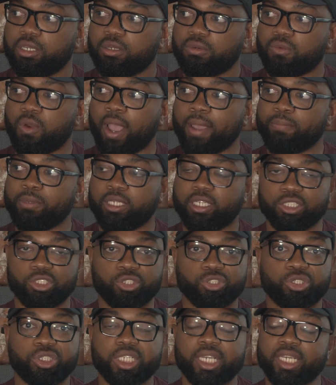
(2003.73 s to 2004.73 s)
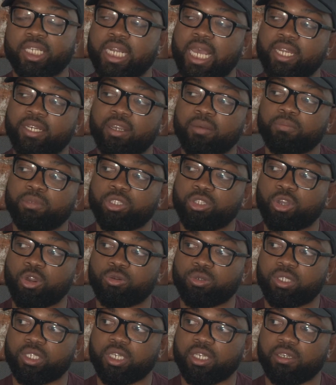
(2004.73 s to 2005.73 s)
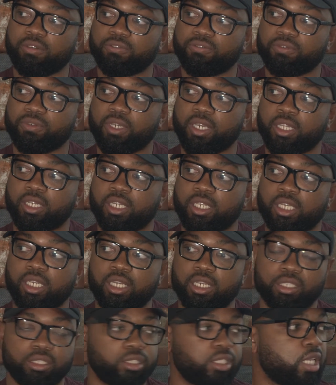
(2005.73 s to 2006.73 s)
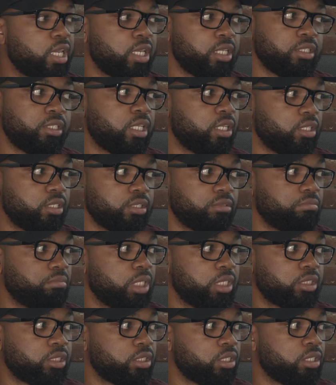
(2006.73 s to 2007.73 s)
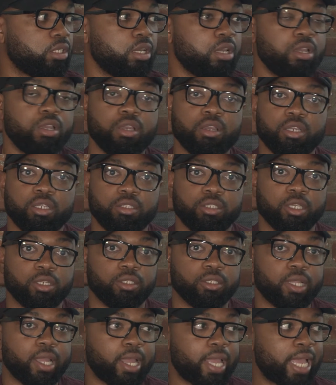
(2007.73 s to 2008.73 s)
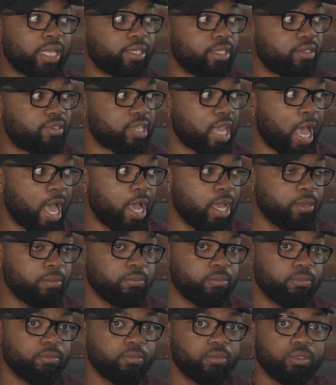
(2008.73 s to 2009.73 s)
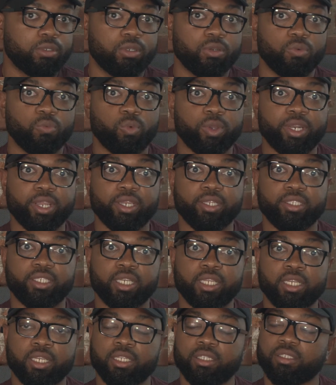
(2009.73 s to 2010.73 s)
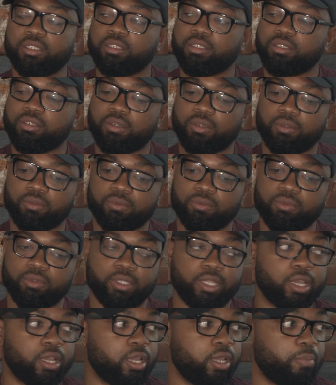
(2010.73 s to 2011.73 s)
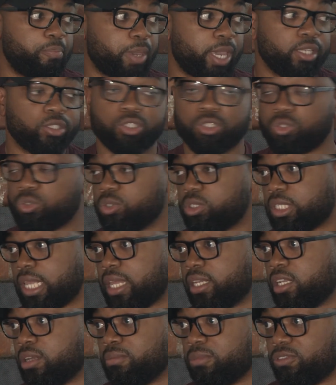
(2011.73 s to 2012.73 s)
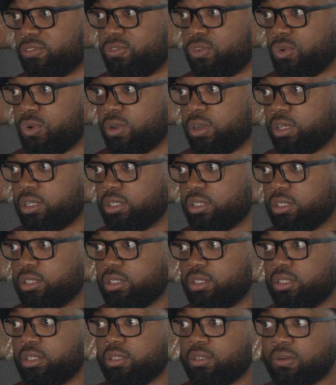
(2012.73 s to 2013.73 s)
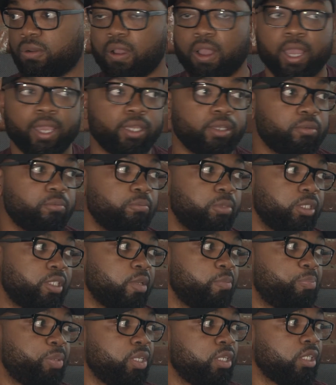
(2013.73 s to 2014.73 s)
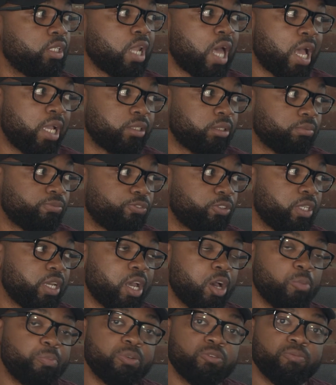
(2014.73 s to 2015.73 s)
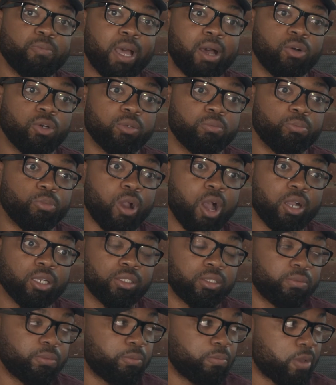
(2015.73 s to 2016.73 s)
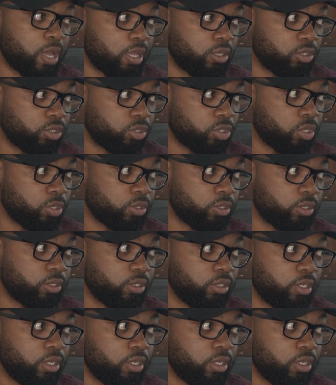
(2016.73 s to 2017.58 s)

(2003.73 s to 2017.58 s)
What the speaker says: Right, because you're sitting at number 13 in the East. And listen, at the time when they did it, the Pacers was at number 4. Right? But they penalized him for the help of Malcolm Brogdon and Miles Turner.